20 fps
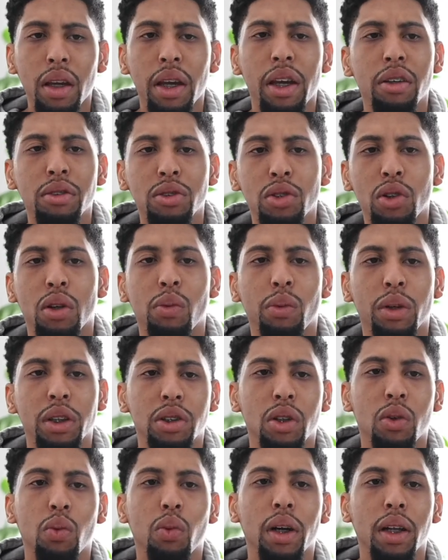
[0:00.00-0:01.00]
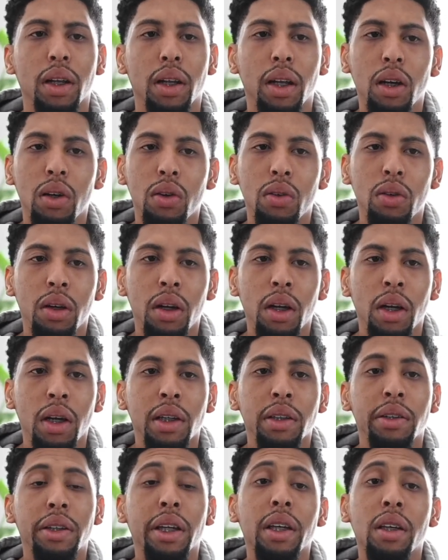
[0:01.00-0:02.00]
Air Jordan Retro 1 Low,
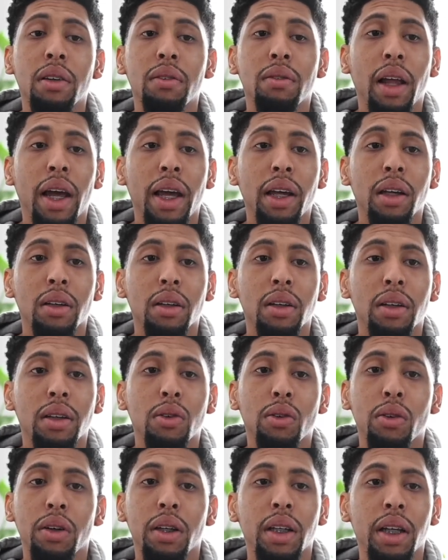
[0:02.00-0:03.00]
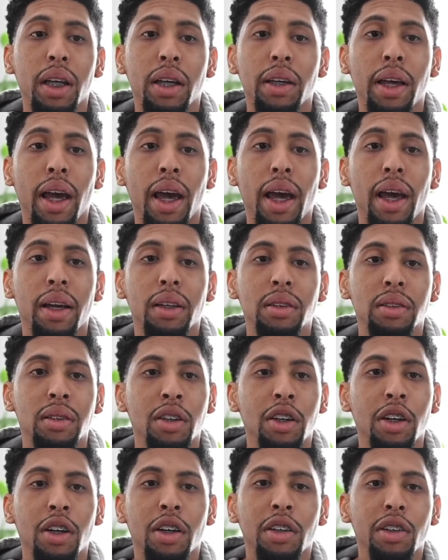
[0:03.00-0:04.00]
think of like going to get gas.
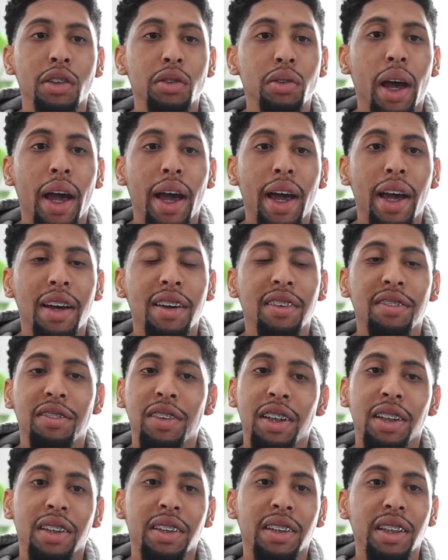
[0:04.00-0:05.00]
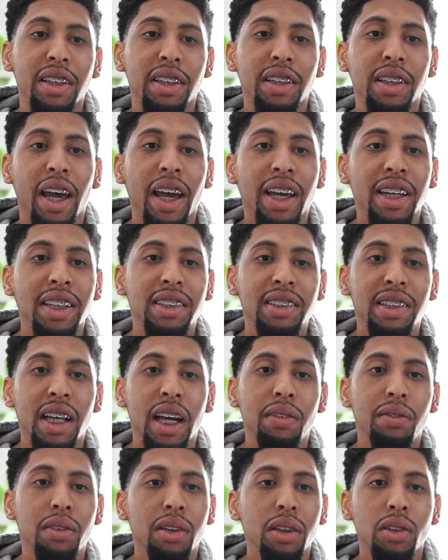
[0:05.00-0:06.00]
You have the
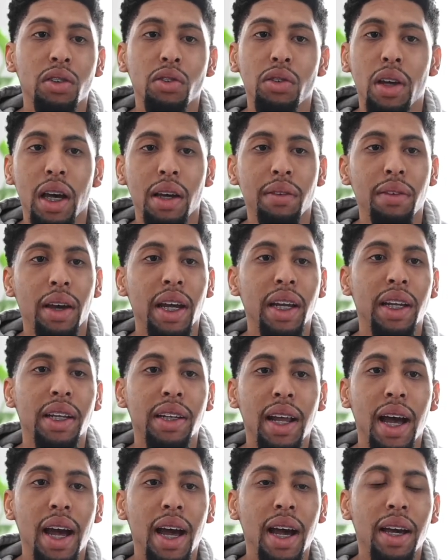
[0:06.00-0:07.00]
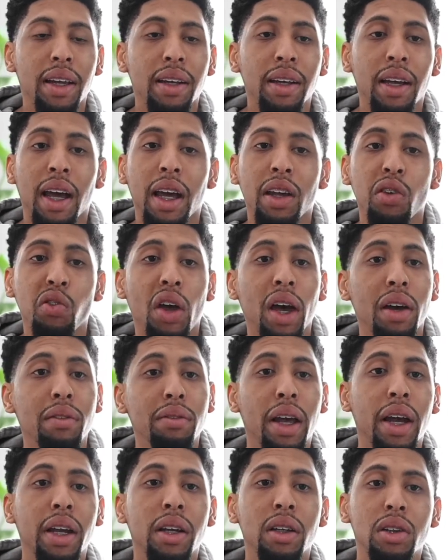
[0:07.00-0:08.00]
87, you have 89, and you
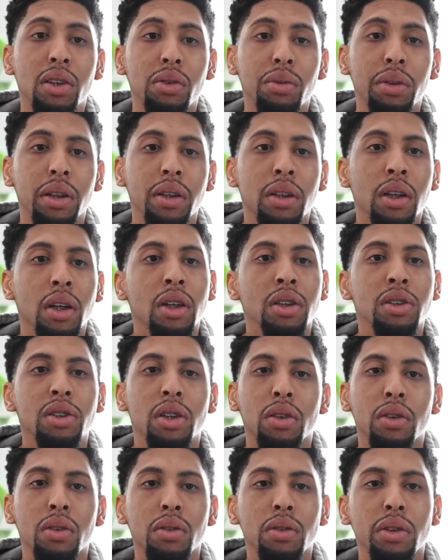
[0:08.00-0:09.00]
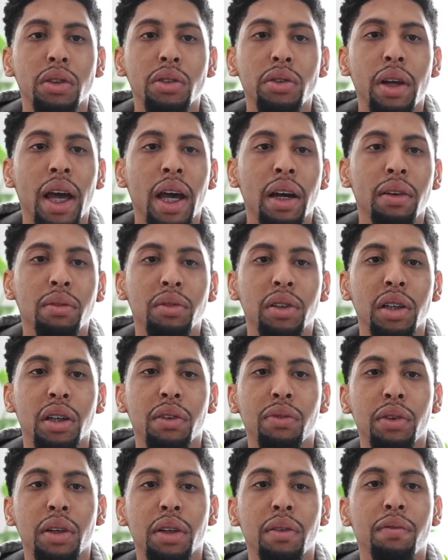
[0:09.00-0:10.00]
have 93. So you have
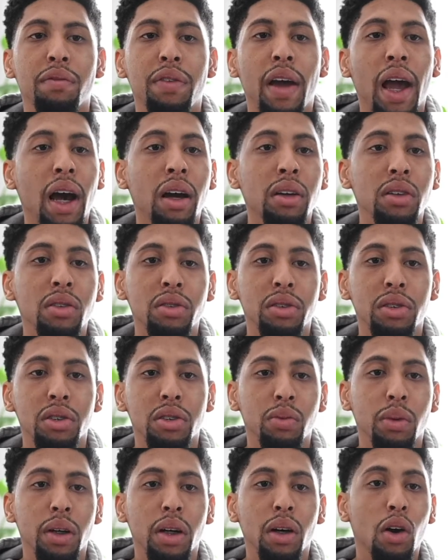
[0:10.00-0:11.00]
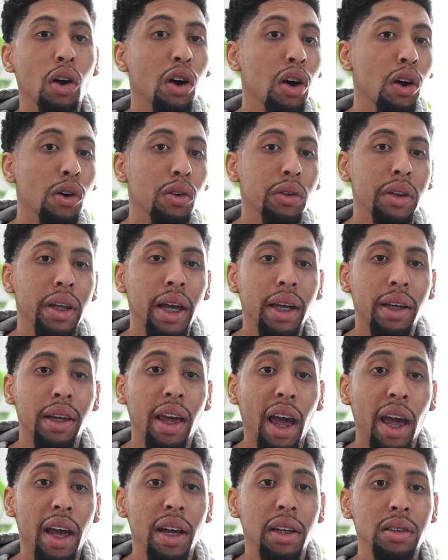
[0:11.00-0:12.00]
different values as well on that
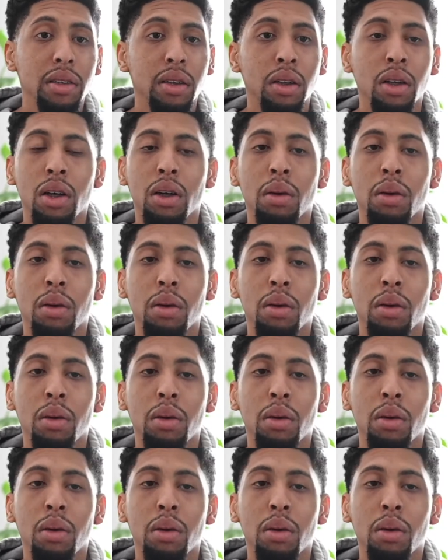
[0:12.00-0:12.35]
gas.